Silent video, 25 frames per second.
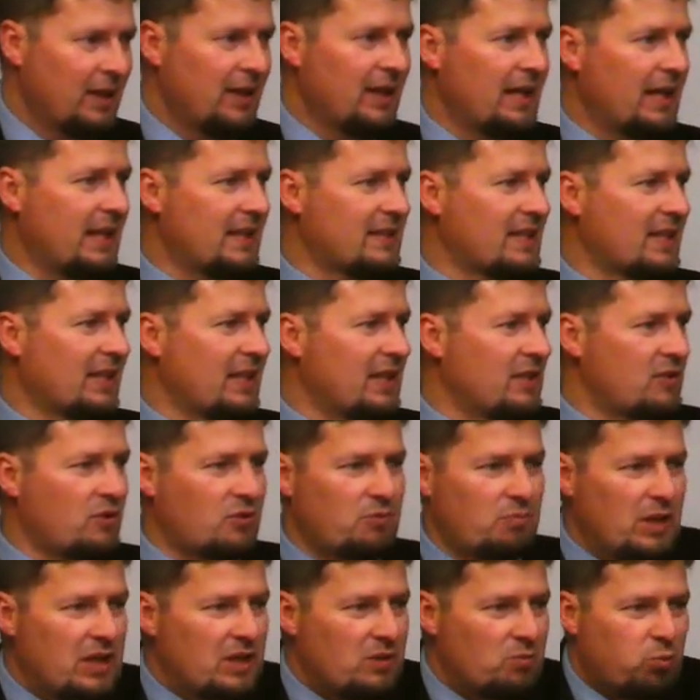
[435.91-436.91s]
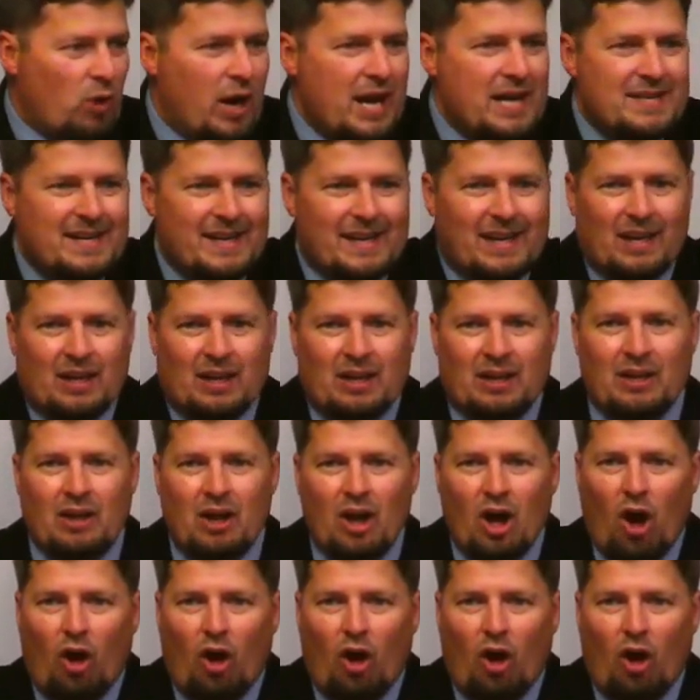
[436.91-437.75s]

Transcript: He's, he's, he's raising a,